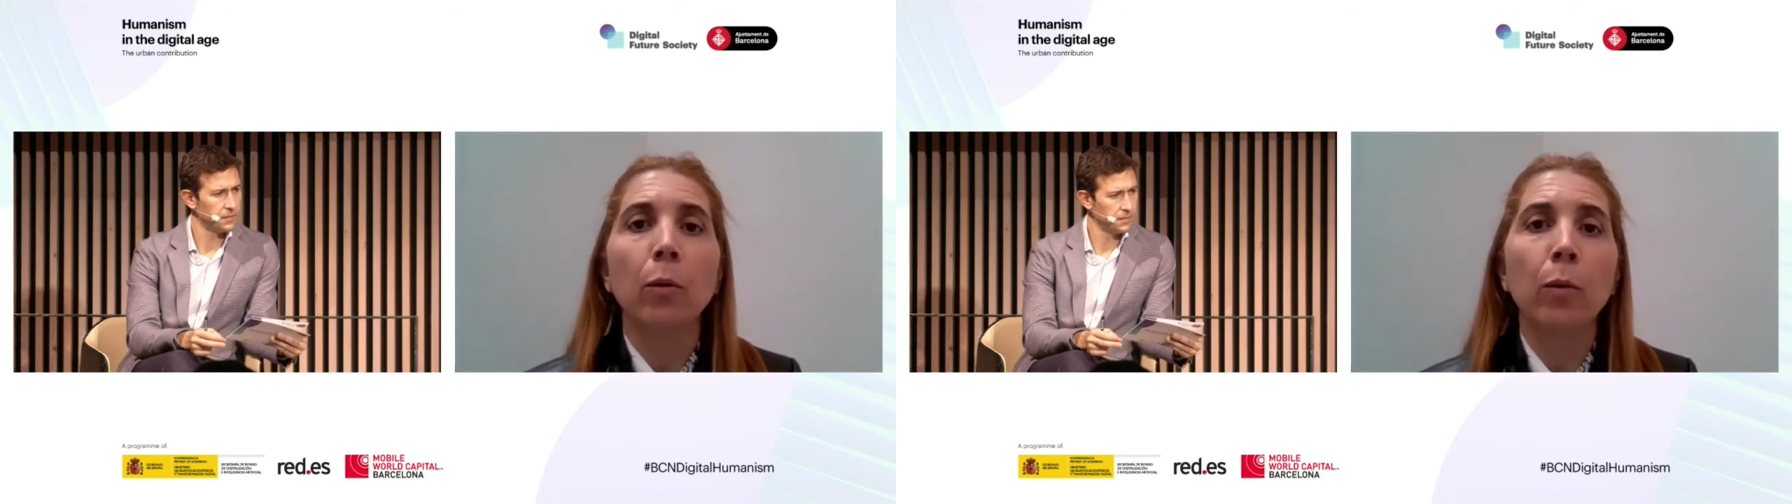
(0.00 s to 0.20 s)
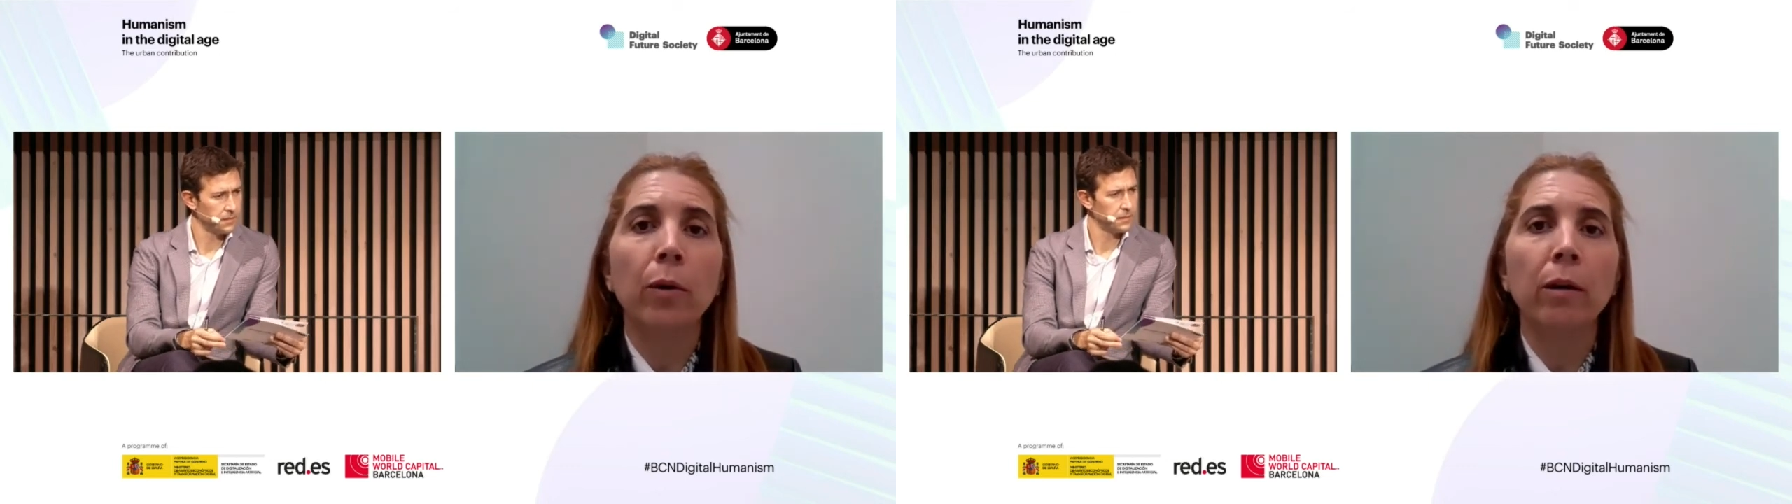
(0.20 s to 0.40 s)

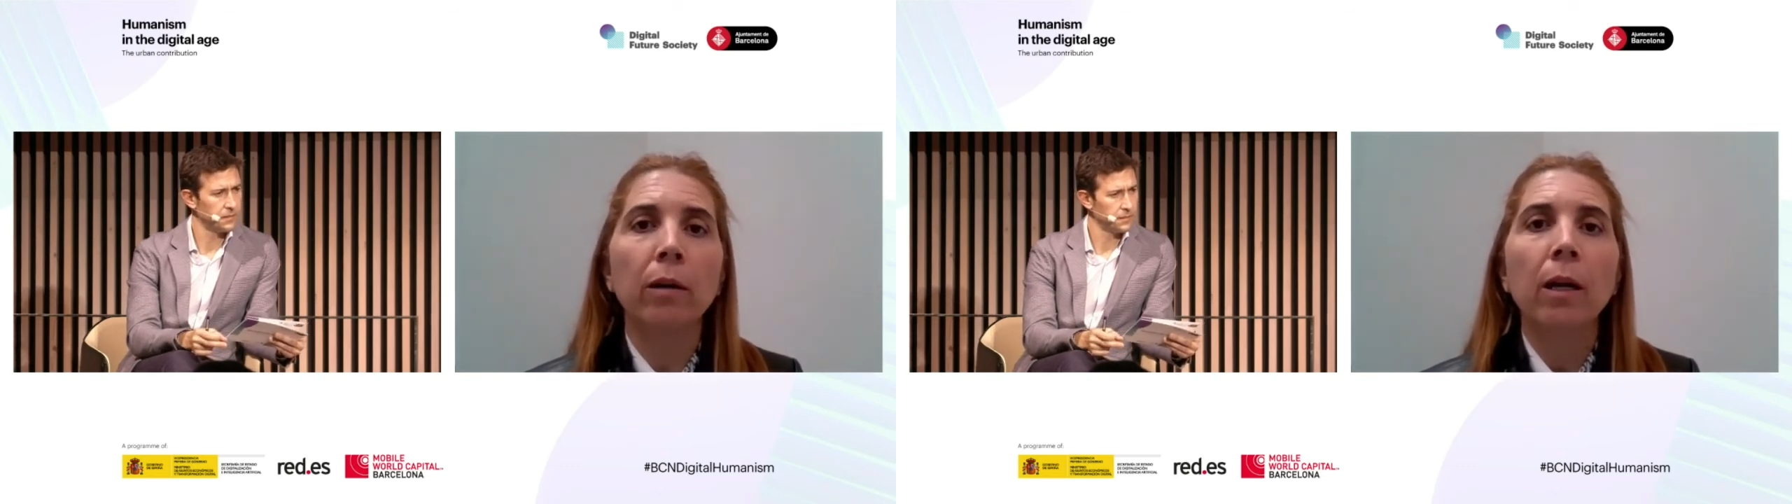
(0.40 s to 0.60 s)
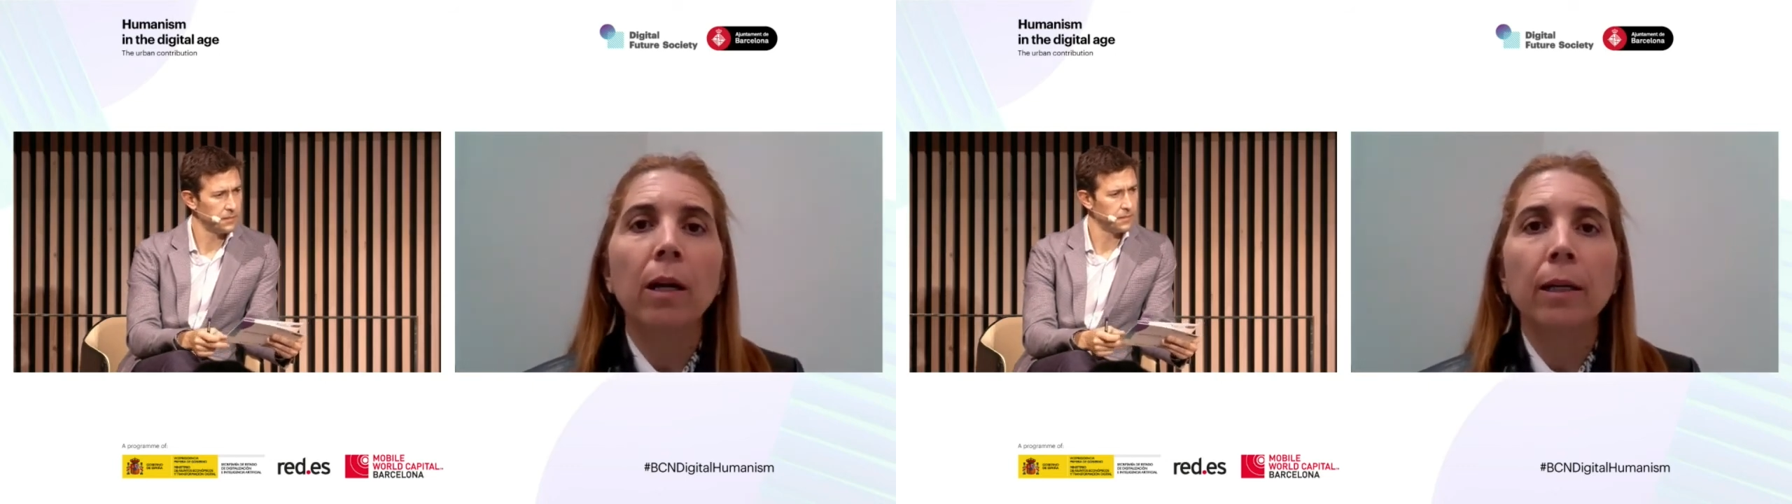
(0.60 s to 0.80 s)

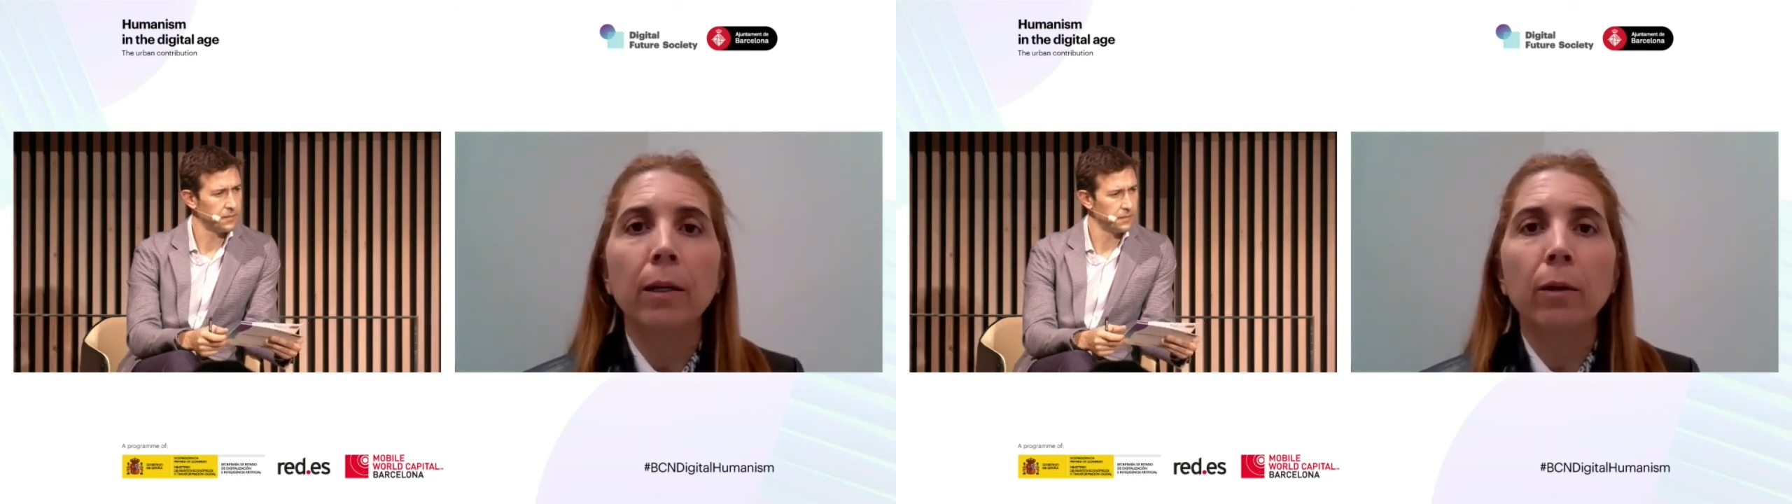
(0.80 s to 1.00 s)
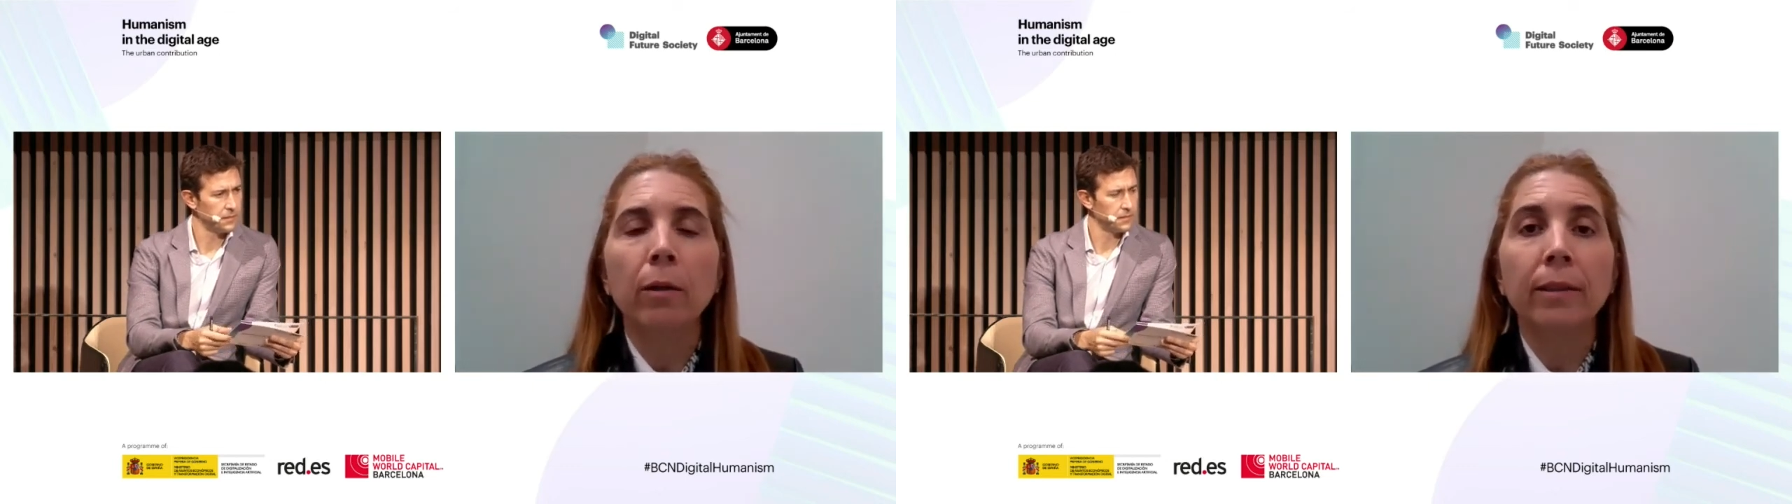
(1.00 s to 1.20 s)
or,
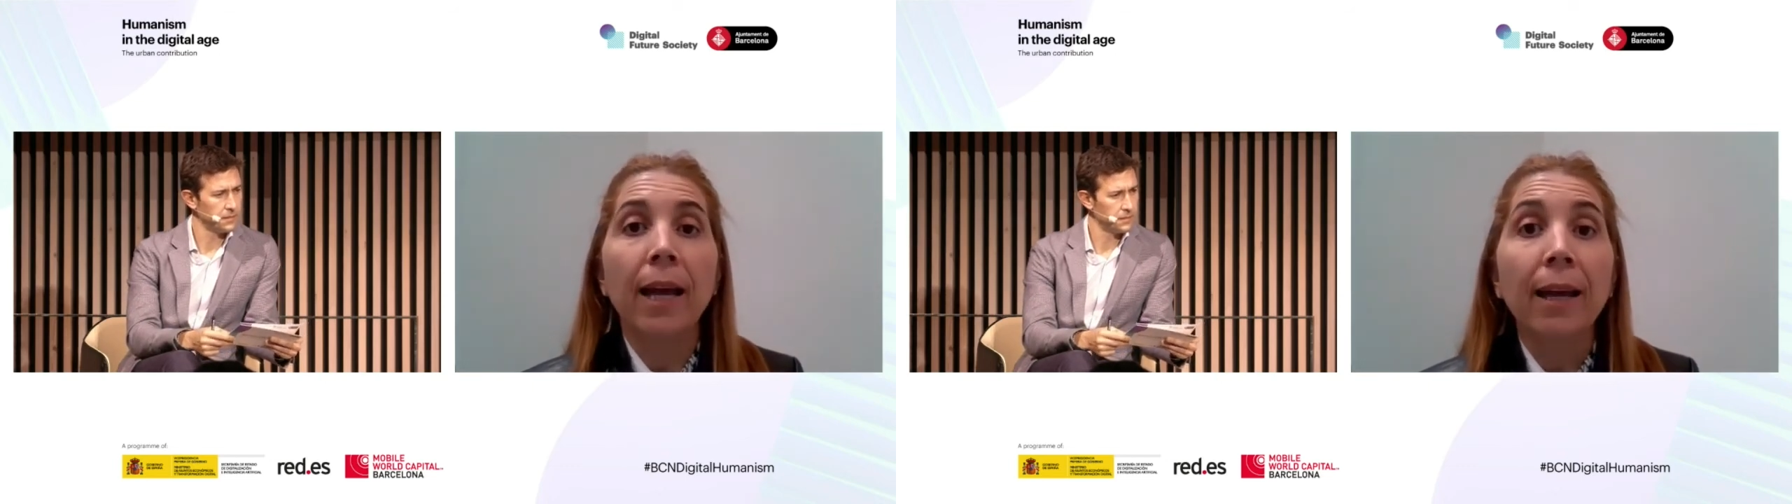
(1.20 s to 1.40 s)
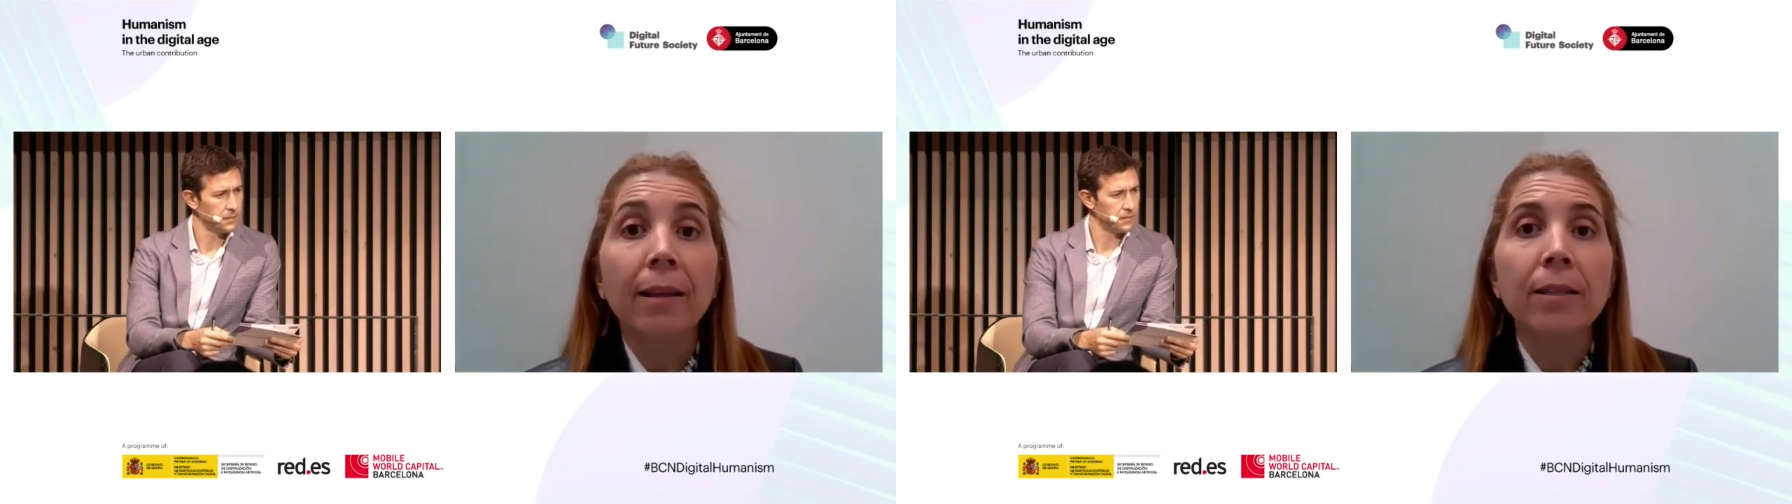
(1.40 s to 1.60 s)

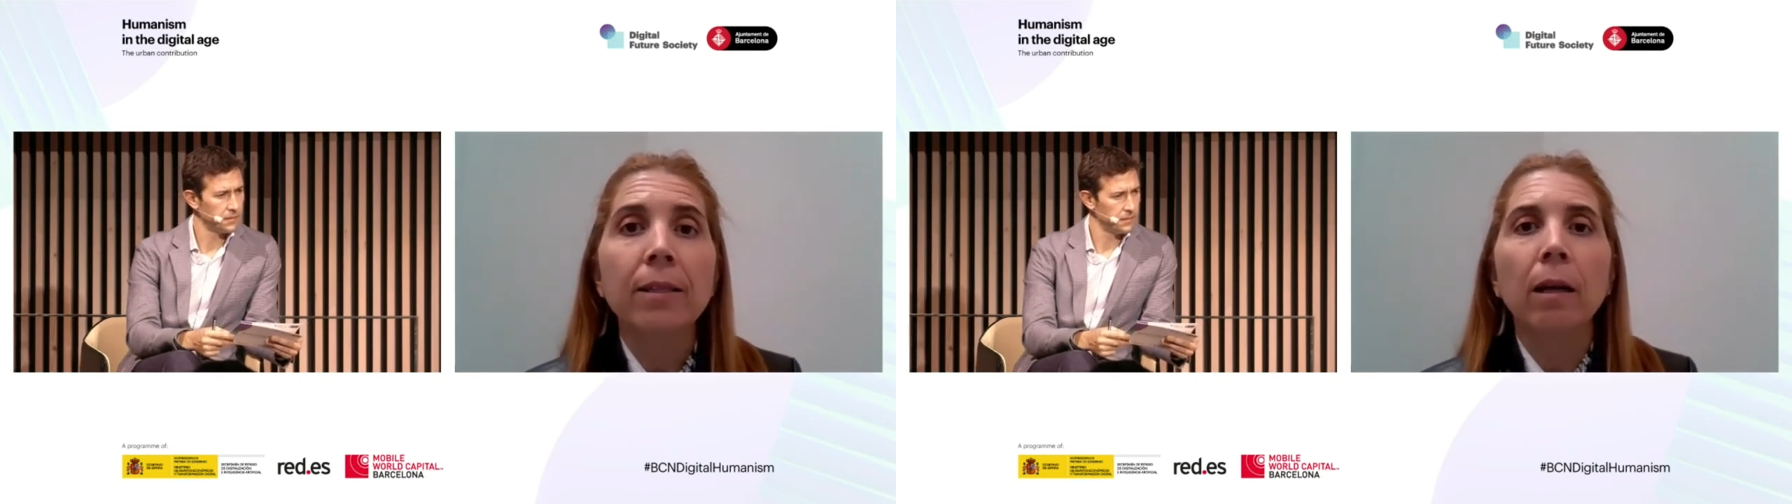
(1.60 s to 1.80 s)
deaths,